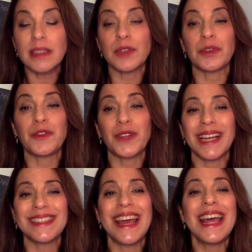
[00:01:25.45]
it
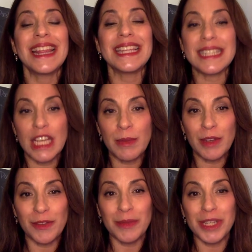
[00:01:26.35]
reflects the same
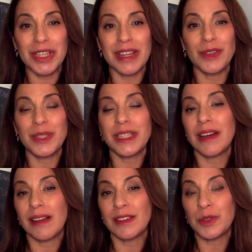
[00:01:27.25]
information that you see
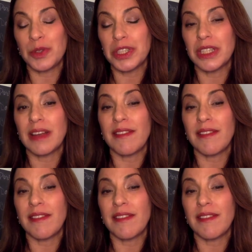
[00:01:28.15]
on the nutrition